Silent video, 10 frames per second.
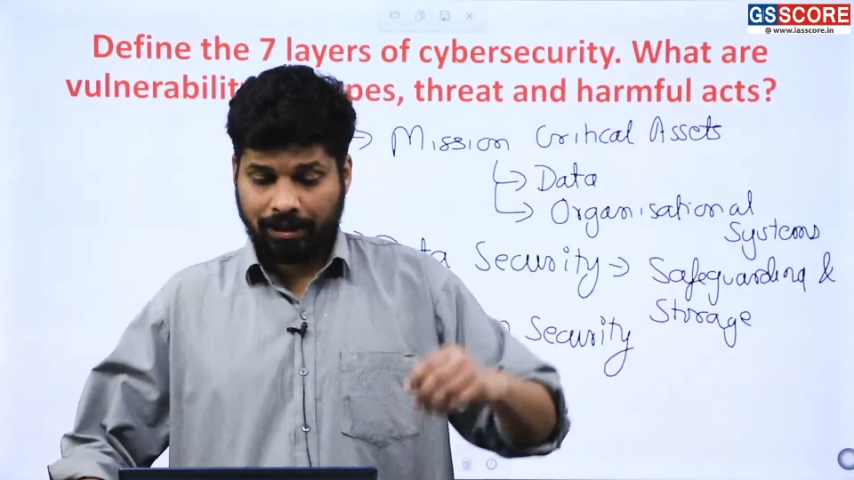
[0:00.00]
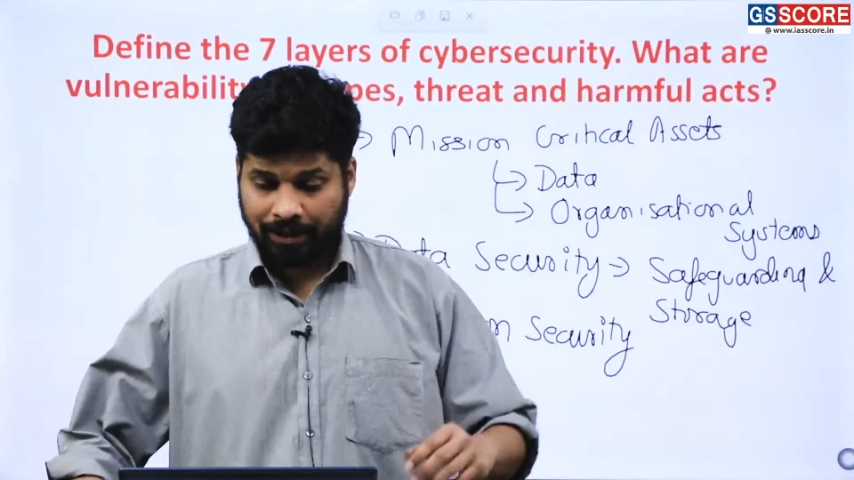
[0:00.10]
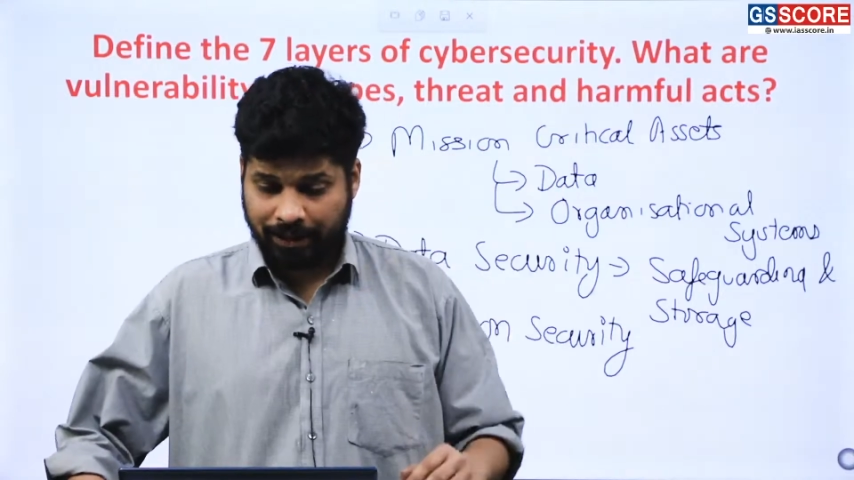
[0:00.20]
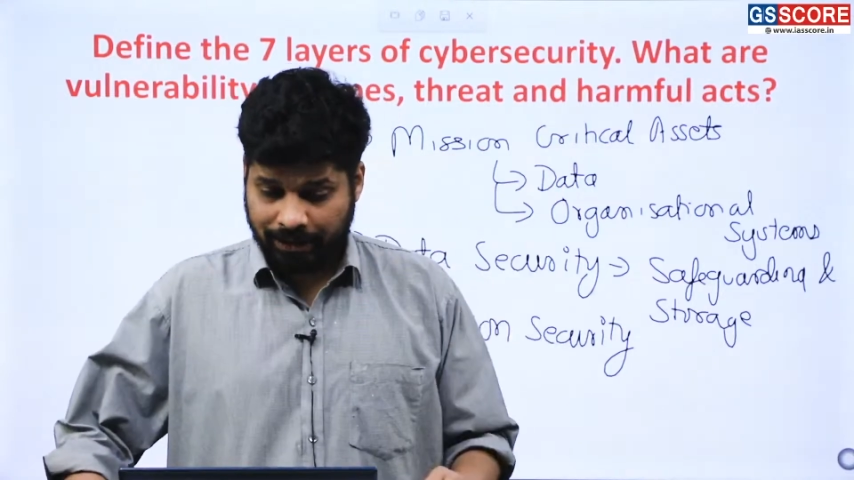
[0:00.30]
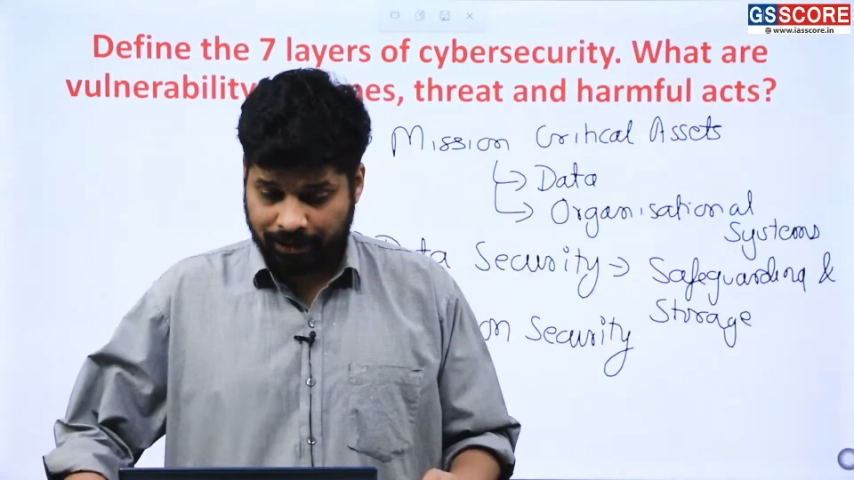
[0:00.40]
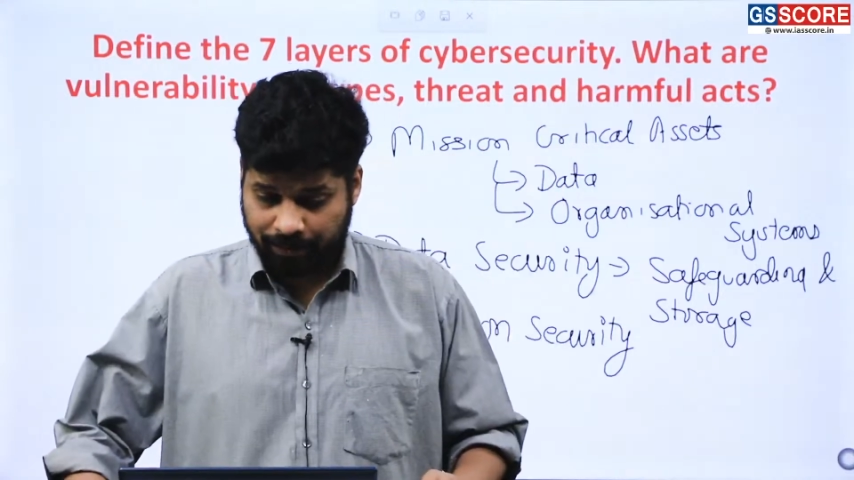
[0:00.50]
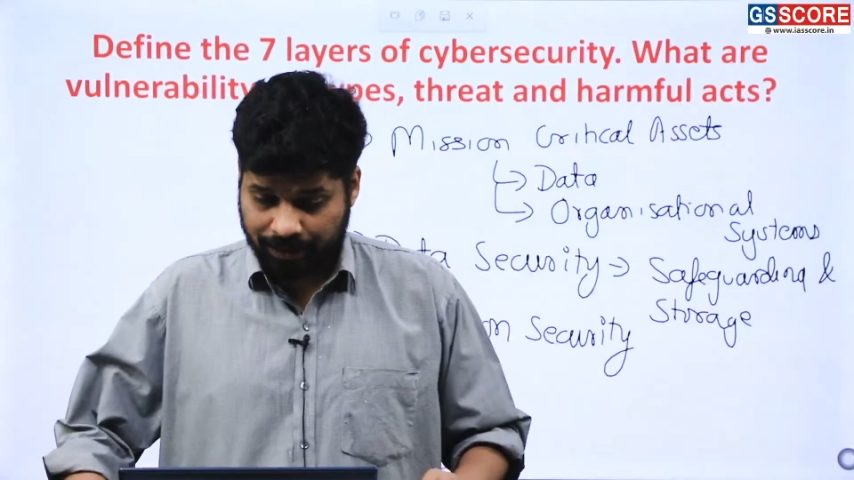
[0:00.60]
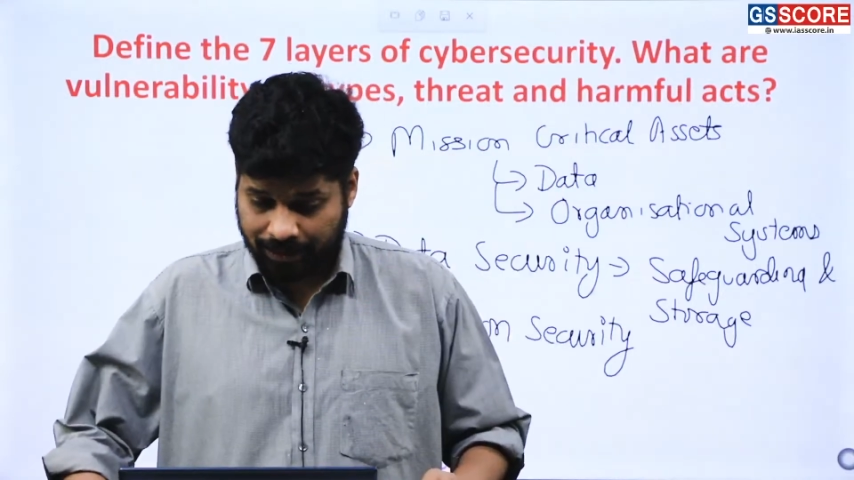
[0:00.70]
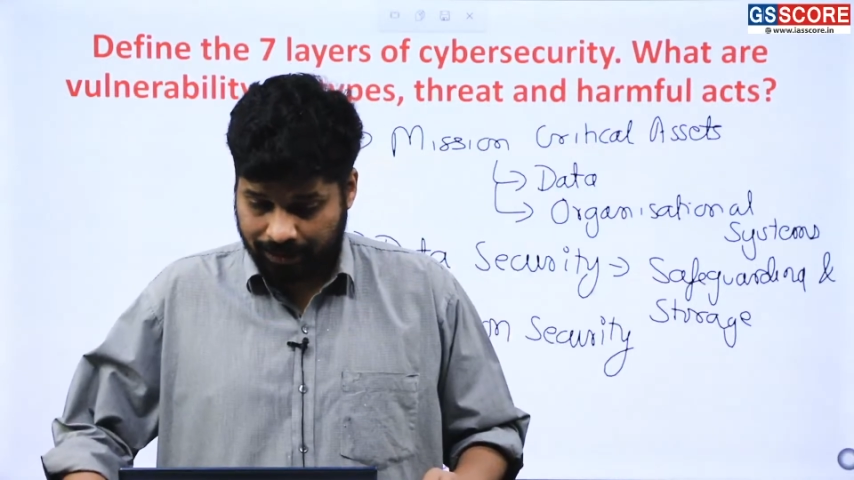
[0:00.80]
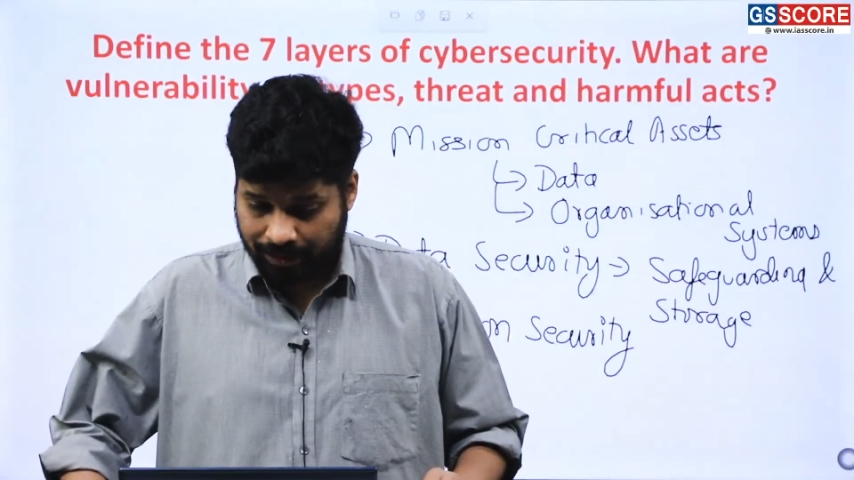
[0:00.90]
It is
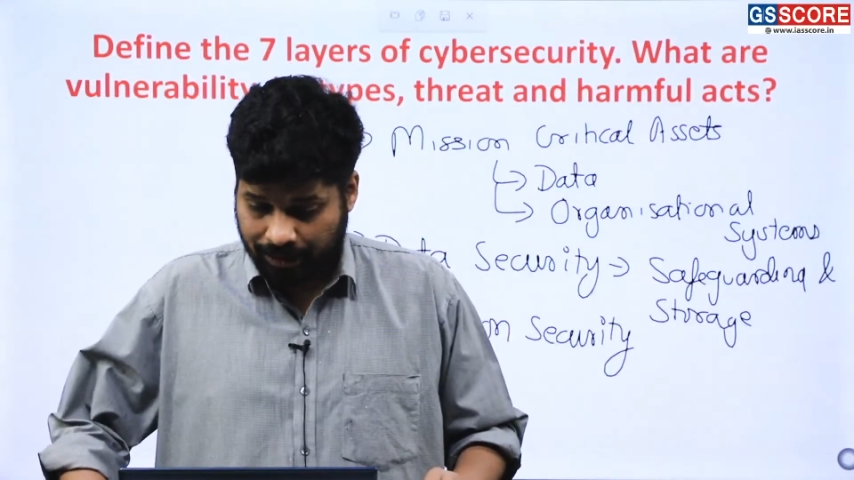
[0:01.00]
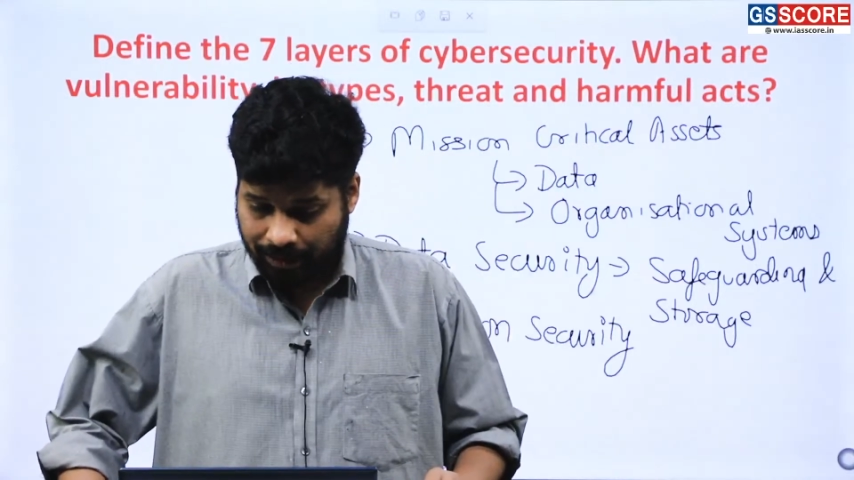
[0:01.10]
basically